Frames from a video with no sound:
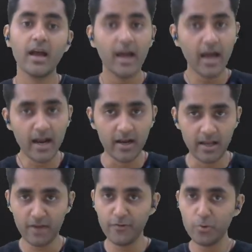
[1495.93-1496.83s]
And
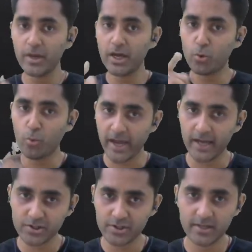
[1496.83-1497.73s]
if you
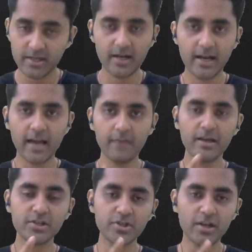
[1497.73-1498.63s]
equate
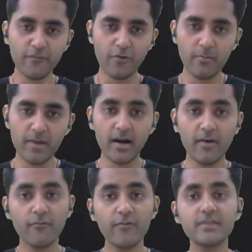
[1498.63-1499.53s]
dimensional formula
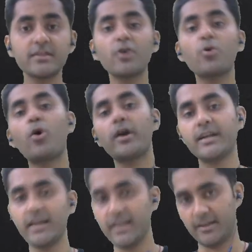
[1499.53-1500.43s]
with the
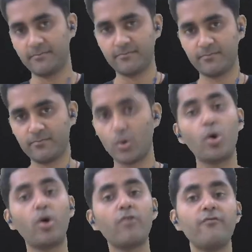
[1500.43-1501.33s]
quantity
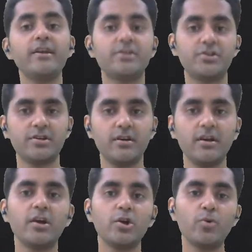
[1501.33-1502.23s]
of which
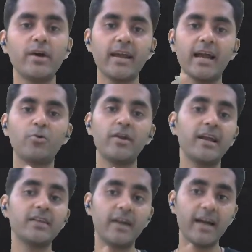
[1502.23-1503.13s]
you are
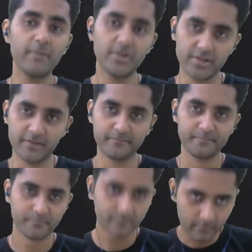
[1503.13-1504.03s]
calculating the dimension,
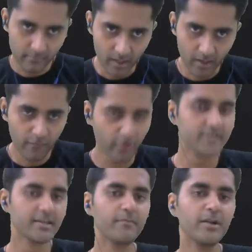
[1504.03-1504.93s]
for
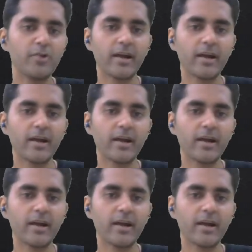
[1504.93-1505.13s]
example, you are